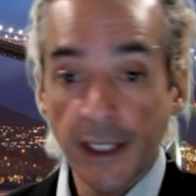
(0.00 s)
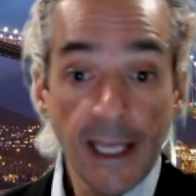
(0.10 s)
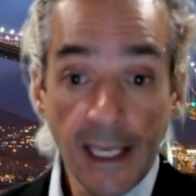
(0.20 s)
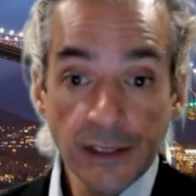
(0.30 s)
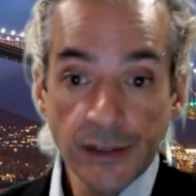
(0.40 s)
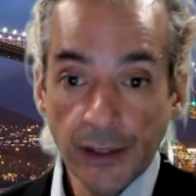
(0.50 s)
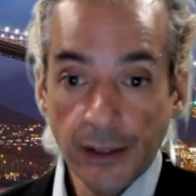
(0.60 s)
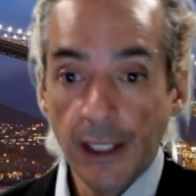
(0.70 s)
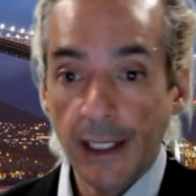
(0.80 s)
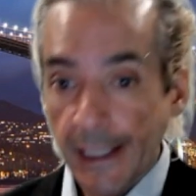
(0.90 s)

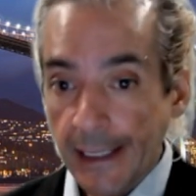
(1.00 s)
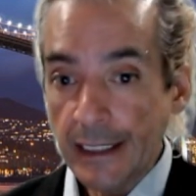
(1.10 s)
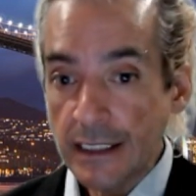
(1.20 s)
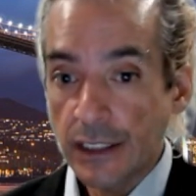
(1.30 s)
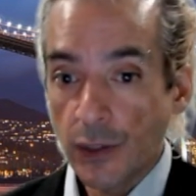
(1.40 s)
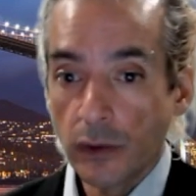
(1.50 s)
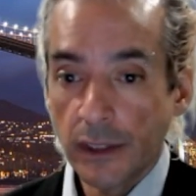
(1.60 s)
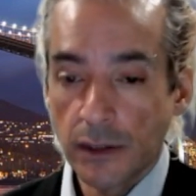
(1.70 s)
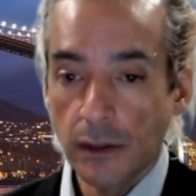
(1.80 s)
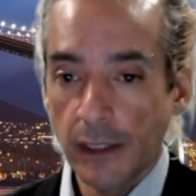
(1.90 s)
Cancer is the
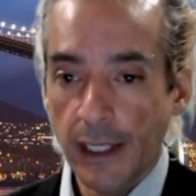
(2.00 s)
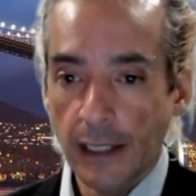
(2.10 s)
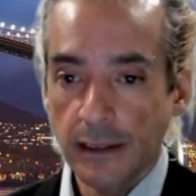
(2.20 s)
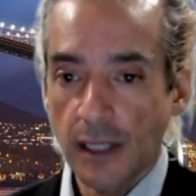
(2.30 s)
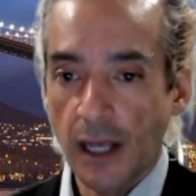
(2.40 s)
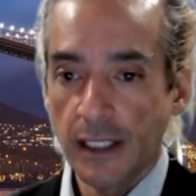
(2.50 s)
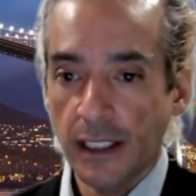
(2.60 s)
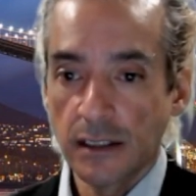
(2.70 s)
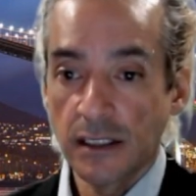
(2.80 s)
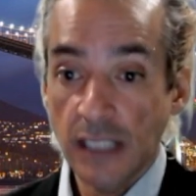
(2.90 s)
only zodiac sign that
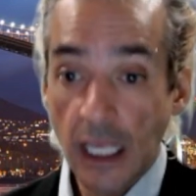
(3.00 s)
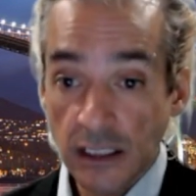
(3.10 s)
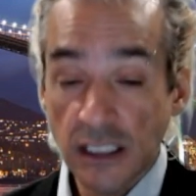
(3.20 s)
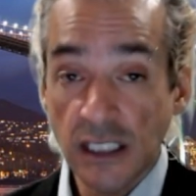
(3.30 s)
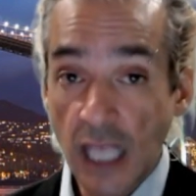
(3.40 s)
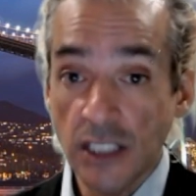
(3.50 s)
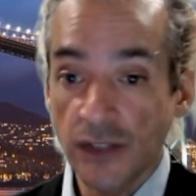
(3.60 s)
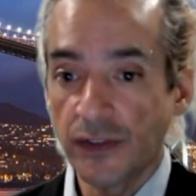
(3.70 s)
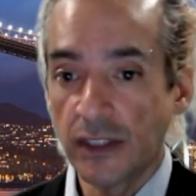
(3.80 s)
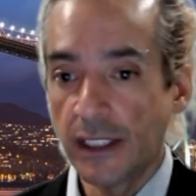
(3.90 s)
can
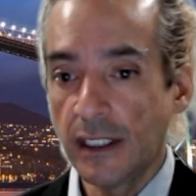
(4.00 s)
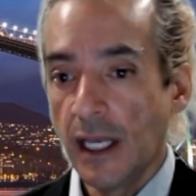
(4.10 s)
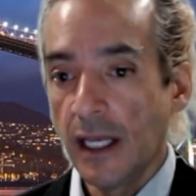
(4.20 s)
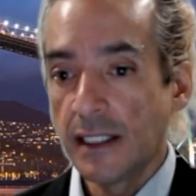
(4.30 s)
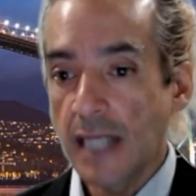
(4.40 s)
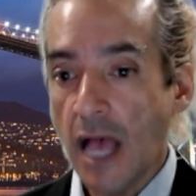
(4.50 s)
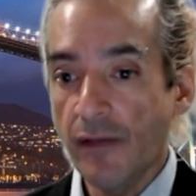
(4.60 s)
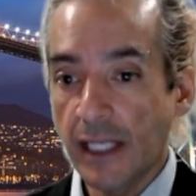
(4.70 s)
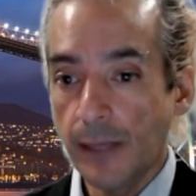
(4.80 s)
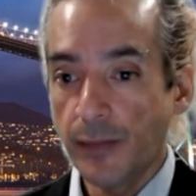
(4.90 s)
successfully
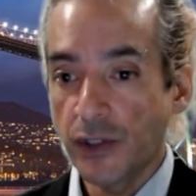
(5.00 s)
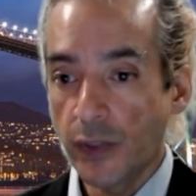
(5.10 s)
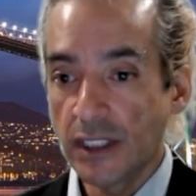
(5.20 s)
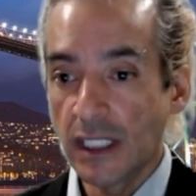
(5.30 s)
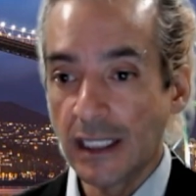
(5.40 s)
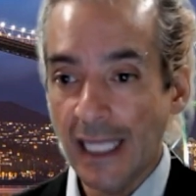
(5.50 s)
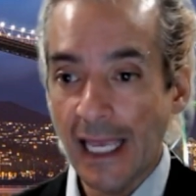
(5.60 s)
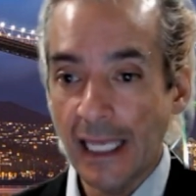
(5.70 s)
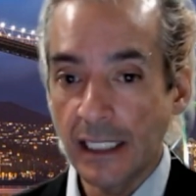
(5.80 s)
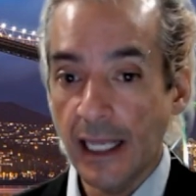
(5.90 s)
navigate between the
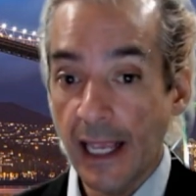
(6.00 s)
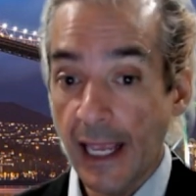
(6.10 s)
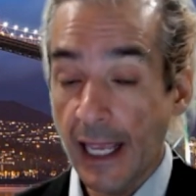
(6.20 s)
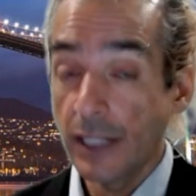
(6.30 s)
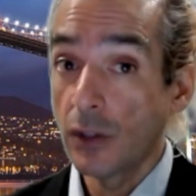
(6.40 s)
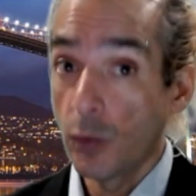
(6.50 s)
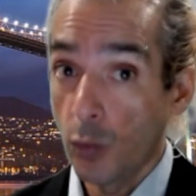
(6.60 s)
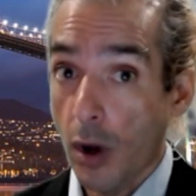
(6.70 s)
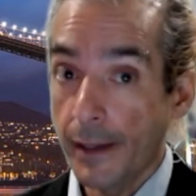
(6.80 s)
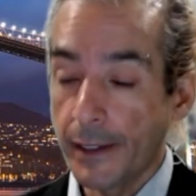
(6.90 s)
land and the
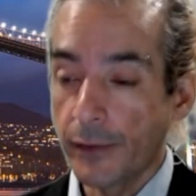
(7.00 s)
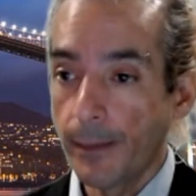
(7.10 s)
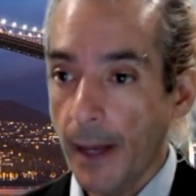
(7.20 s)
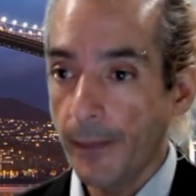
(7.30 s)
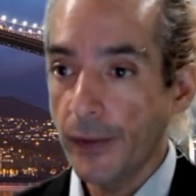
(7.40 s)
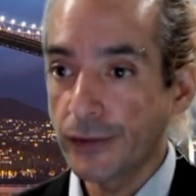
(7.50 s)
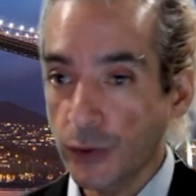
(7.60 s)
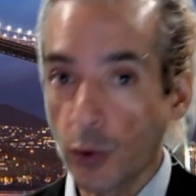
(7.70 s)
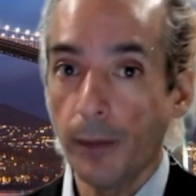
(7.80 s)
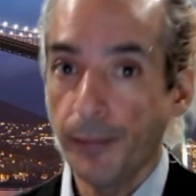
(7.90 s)
water. Remember,
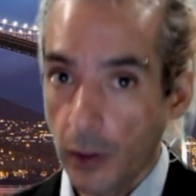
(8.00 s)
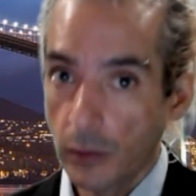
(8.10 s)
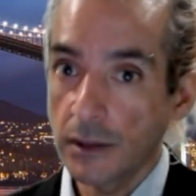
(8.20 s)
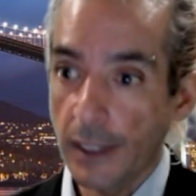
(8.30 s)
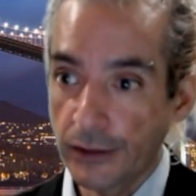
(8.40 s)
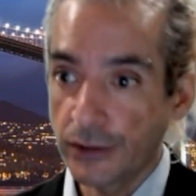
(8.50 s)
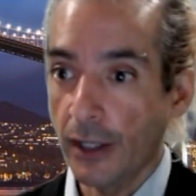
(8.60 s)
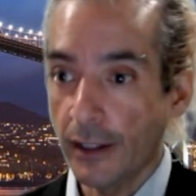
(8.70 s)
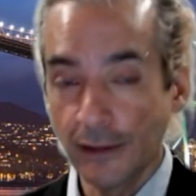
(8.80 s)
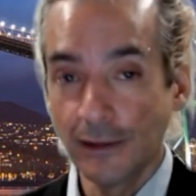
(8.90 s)
Scorpio is like
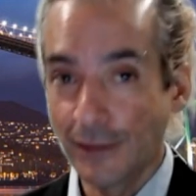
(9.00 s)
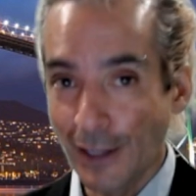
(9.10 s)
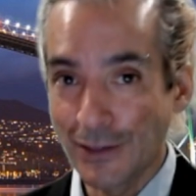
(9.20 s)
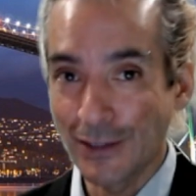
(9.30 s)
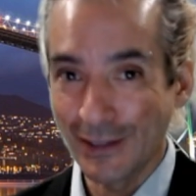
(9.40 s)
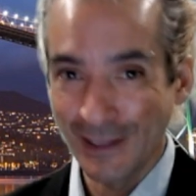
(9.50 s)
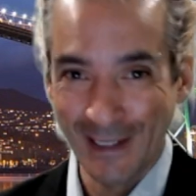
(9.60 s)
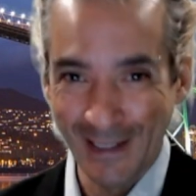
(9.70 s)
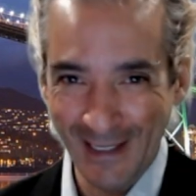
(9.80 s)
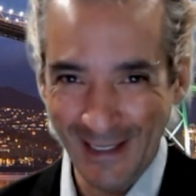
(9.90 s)
stuck in the desert.
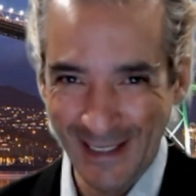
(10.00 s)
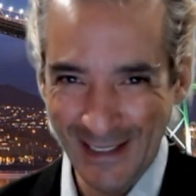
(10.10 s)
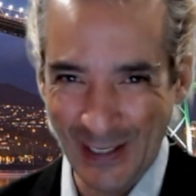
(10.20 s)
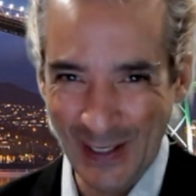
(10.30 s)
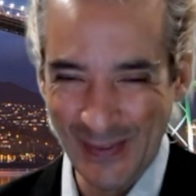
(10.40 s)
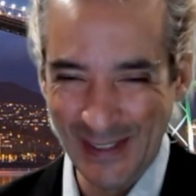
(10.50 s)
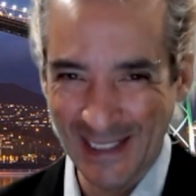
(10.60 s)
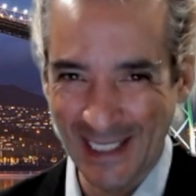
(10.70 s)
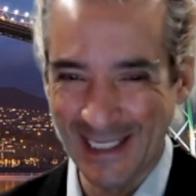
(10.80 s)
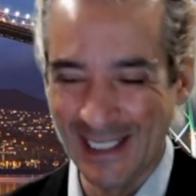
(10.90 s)
He's going to be
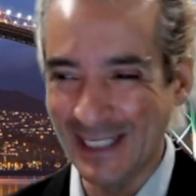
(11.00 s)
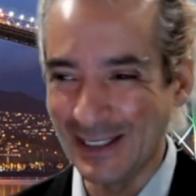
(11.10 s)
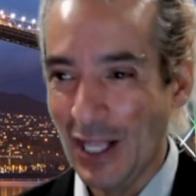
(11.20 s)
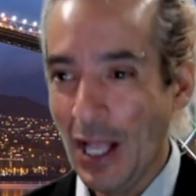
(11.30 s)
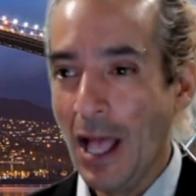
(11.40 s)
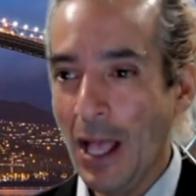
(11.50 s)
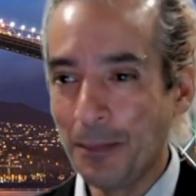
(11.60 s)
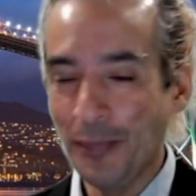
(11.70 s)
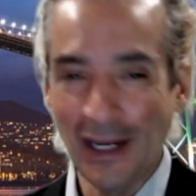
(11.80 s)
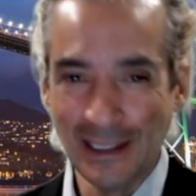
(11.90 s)
stuck in the desert.
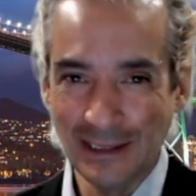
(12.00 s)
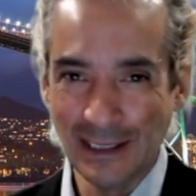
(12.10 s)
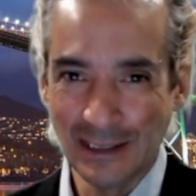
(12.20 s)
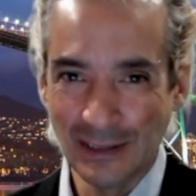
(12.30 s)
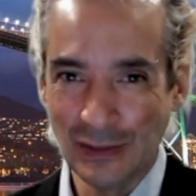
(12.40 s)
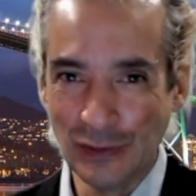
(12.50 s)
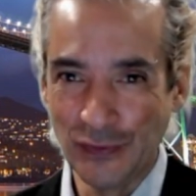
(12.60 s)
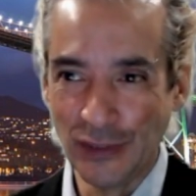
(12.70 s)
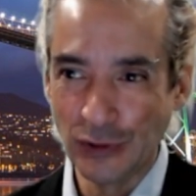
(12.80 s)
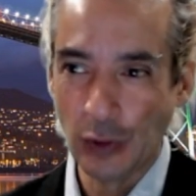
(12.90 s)
And Pisces and two
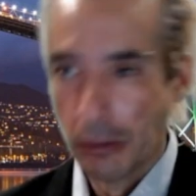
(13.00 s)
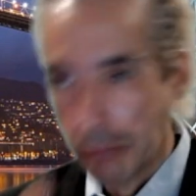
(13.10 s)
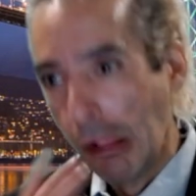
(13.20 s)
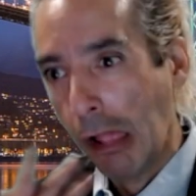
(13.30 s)
fish going,